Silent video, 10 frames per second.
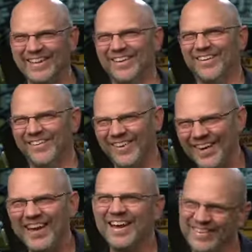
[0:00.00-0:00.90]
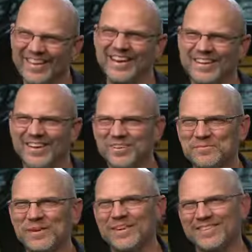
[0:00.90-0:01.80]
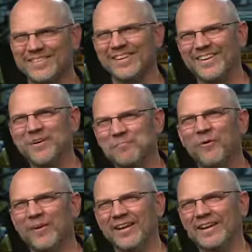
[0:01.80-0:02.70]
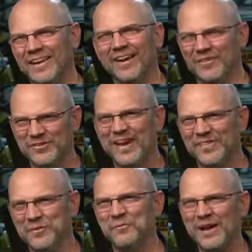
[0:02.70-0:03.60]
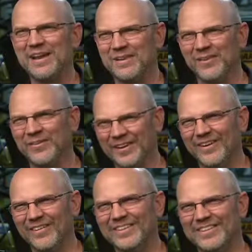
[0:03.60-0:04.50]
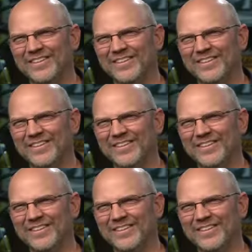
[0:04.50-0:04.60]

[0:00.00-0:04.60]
you know, and then he tells me he's the morning. You know, I was on the radio. You know, he's